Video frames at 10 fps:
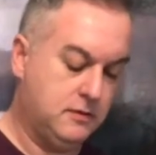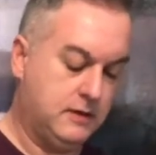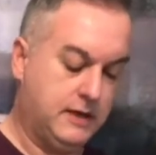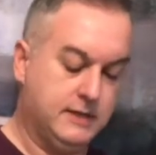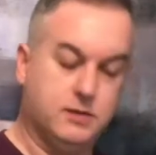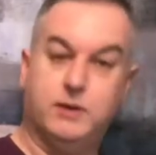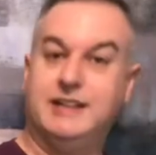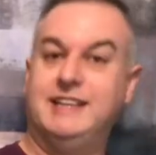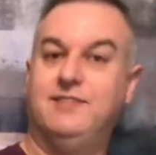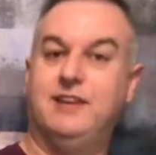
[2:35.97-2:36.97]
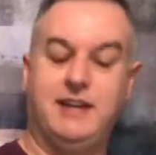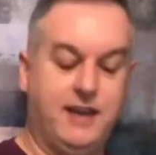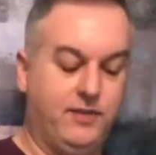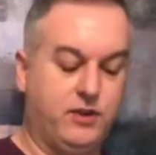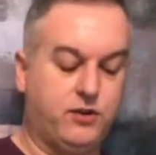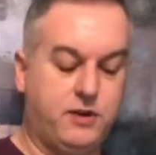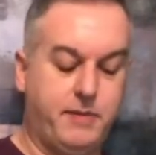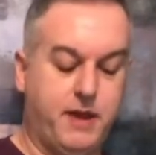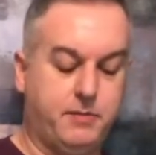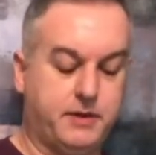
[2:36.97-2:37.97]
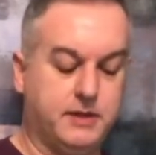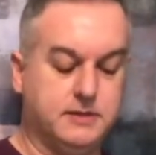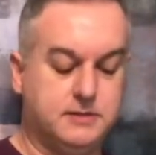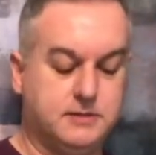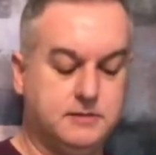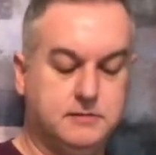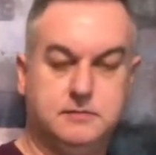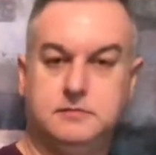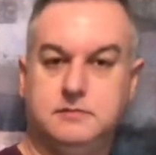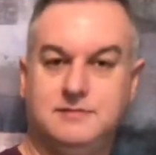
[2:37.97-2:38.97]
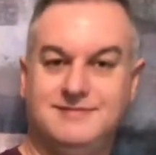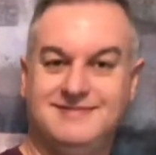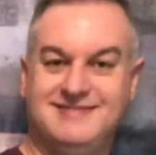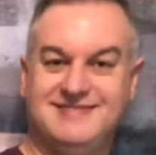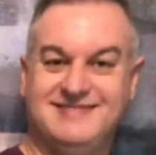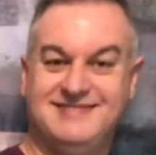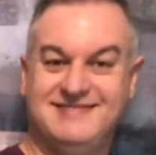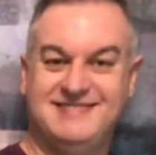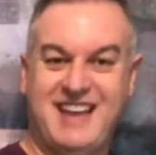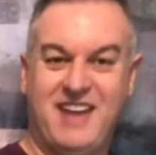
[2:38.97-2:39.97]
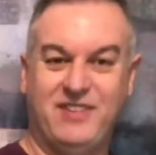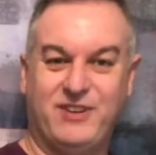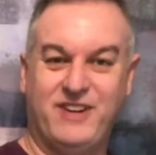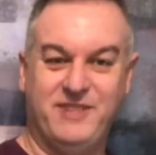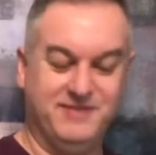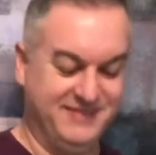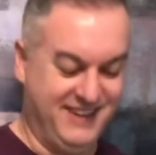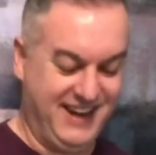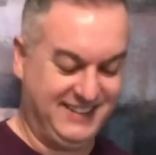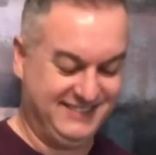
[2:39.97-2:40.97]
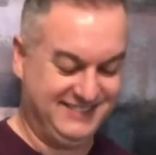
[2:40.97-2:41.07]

I don't want to leave any heavy cream out because heavy cream, right?